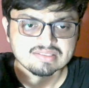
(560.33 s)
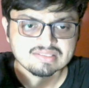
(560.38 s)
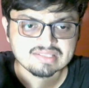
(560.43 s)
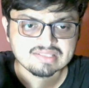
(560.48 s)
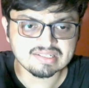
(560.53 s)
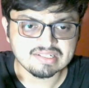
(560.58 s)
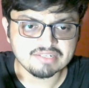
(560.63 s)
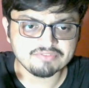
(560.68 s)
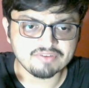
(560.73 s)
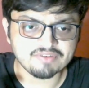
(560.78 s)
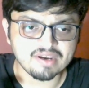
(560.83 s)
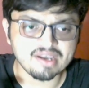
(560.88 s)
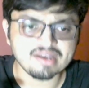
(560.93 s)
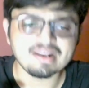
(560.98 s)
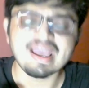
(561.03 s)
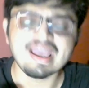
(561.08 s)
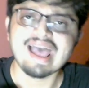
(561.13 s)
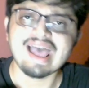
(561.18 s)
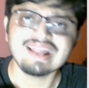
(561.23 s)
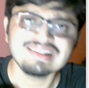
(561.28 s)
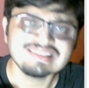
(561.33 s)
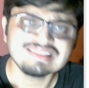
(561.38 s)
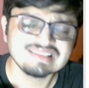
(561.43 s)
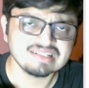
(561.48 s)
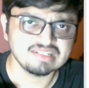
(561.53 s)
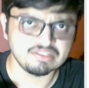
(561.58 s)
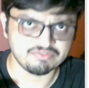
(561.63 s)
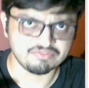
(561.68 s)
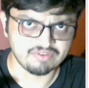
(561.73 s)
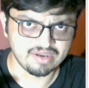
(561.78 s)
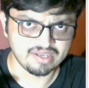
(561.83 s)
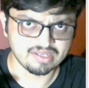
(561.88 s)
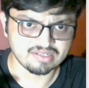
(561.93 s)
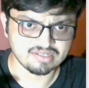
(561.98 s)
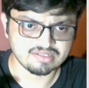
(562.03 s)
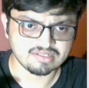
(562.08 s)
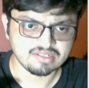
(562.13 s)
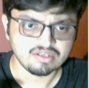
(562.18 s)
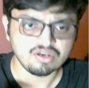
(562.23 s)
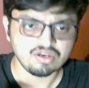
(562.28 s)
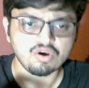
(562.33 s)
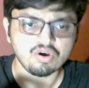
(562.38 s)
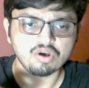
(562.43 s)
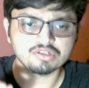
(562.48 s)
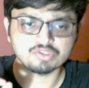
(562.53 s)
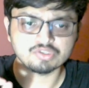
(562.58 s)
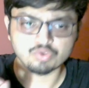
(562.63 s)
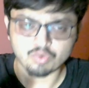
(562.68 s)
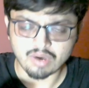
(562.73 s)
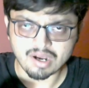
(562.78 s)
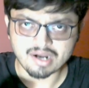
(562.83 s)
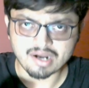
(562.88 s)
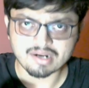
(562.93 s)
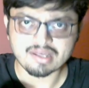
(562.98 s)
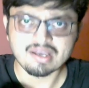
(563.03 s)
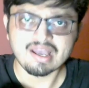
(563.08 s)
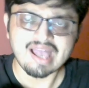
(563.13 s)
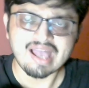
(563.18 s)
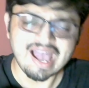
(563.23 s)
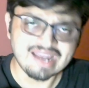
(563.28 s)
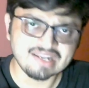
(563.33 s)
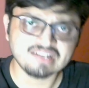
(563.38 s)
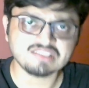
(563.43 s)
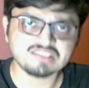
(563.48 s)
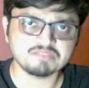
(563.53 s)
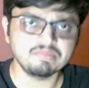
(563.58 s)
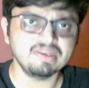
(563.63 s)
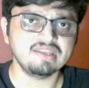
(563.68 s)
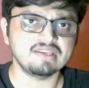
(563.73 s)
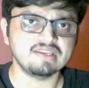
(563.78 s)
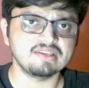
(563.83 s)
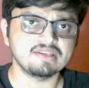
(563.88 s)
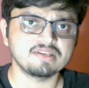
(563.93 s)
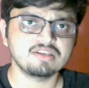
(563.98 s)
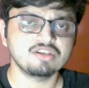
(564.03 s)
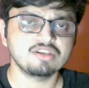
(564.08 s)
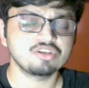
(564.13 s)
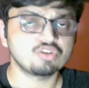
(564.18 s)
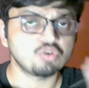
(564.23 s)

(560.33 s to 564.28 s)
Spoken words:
signifier and signified, or the word and its meaning,